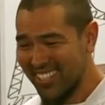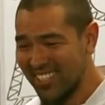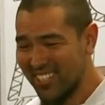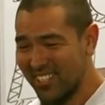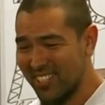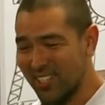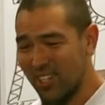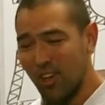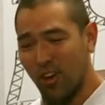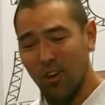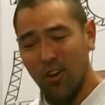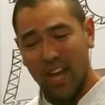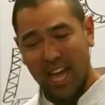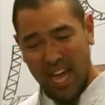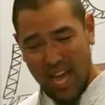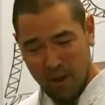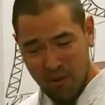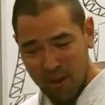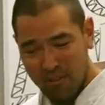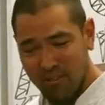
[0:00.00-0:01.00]
So,
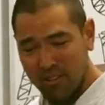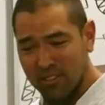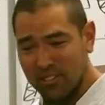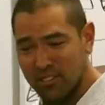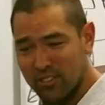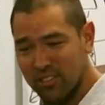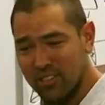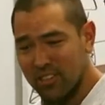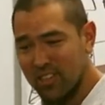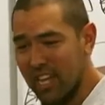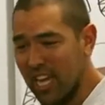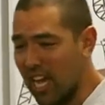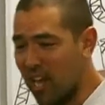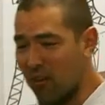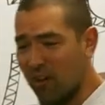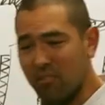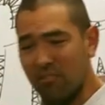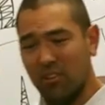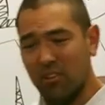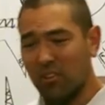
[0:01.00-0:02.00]
however
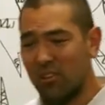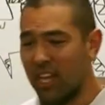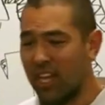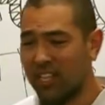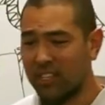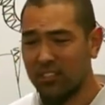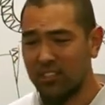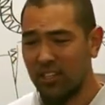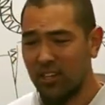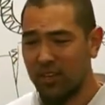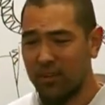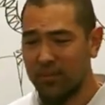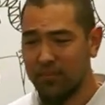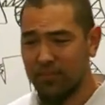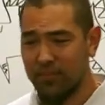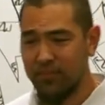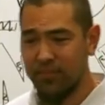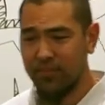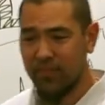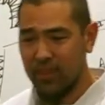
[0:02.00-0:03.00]
you like, sir.
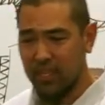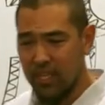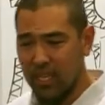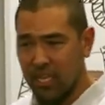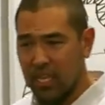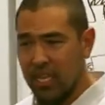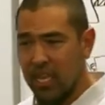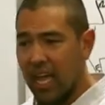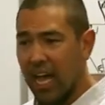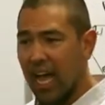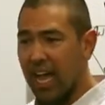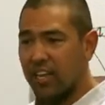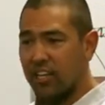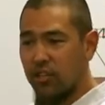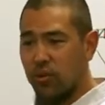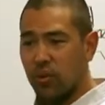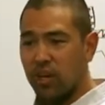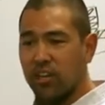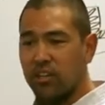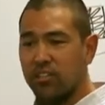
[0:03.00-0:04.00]
I
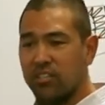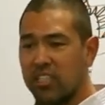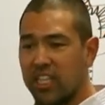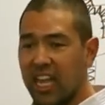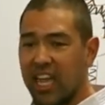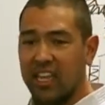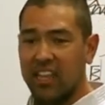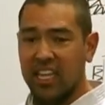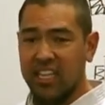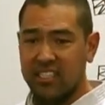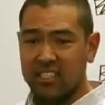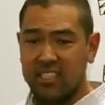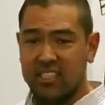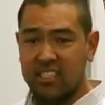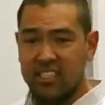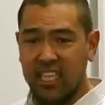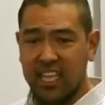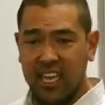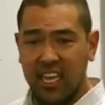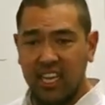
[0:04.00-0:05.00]
do understand that
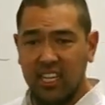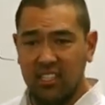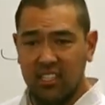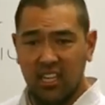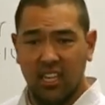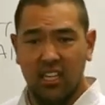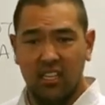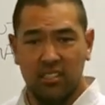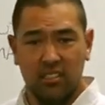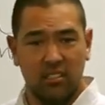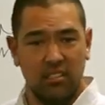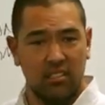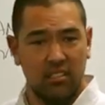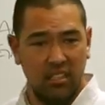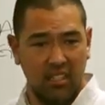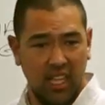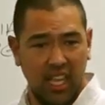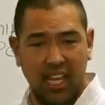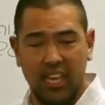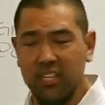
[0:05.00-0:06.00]
sitting
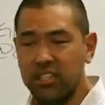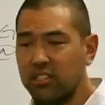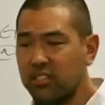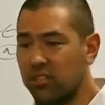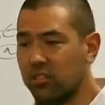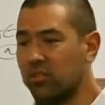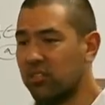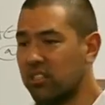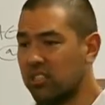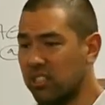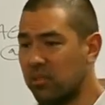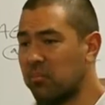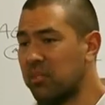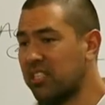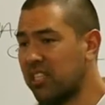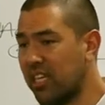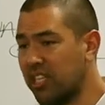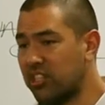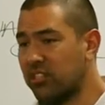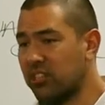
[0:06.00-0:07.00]
does lend to its
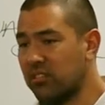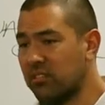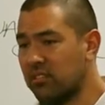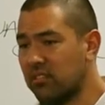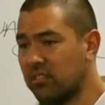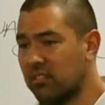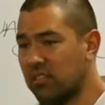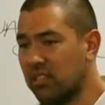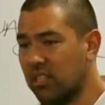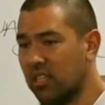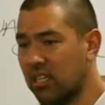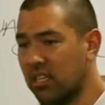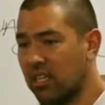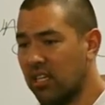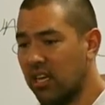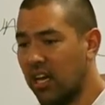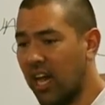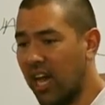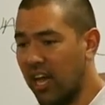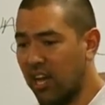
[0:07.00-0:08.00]
limitations.
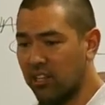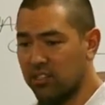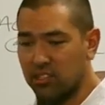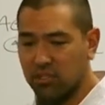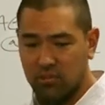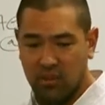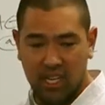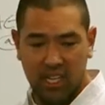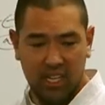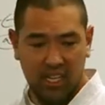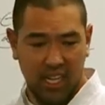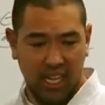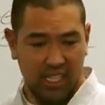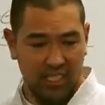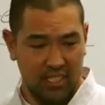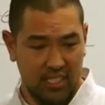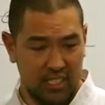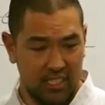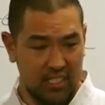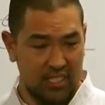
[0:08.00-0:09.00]
I also
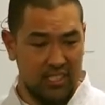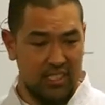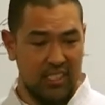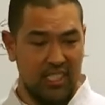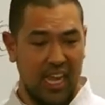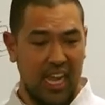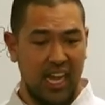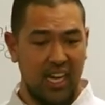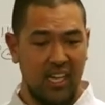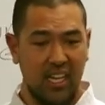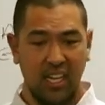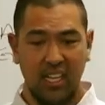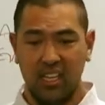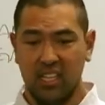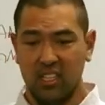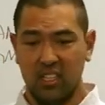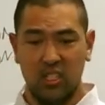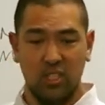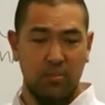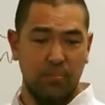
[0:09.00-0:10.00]
recognize that
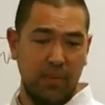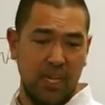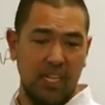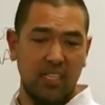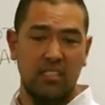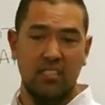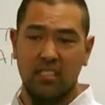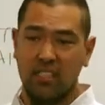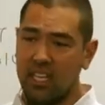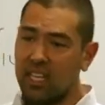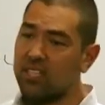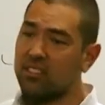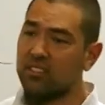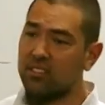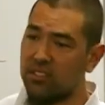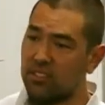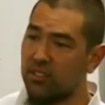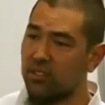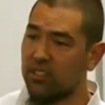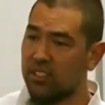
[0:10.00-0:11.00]
standing, the space,
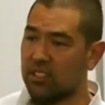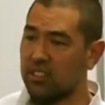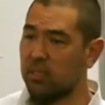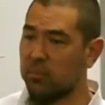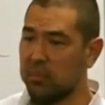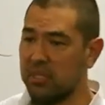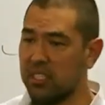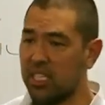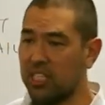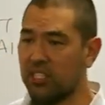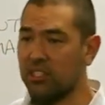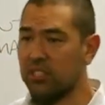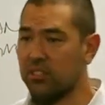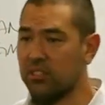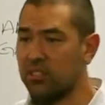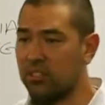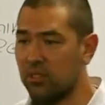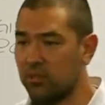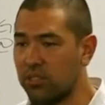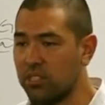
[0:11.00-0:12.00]
lends to its
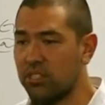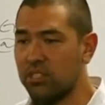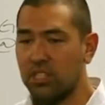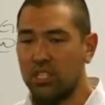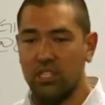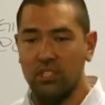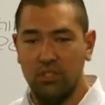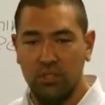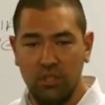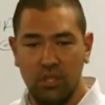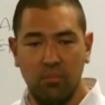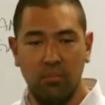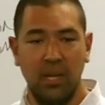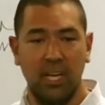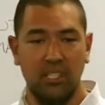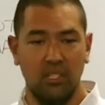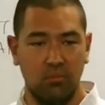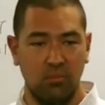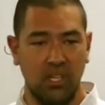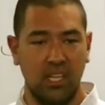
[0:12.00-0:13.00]
limitations. So we're just going to do the
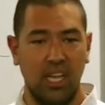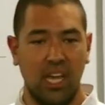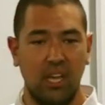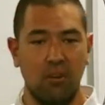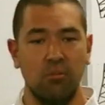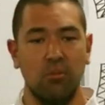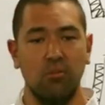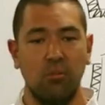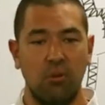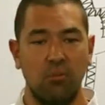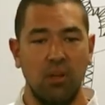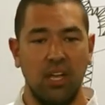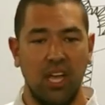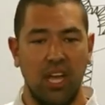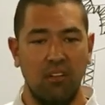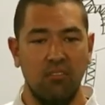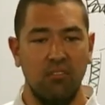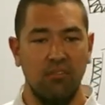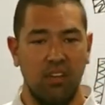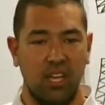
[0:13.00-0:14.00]
best we can with what we
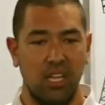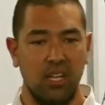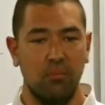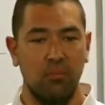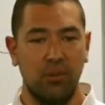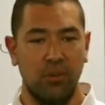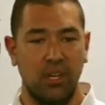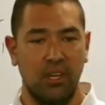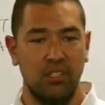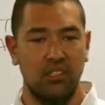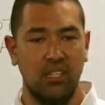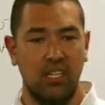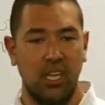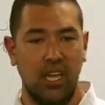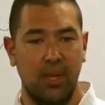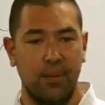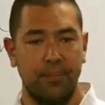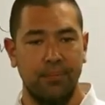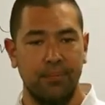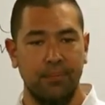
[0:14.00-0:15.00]
have available here
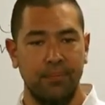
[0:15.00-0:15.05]
today.